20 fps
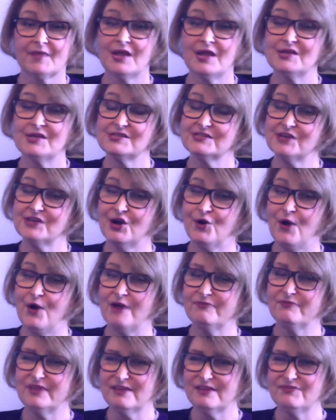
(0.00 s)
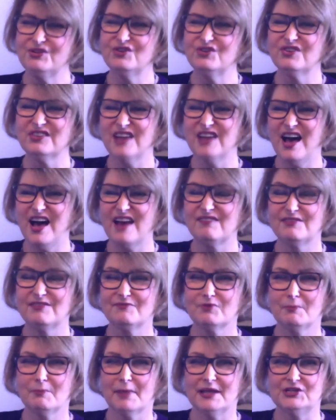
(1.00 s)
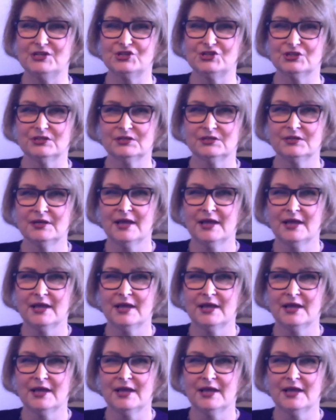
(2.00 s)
So I've given you a lot of information,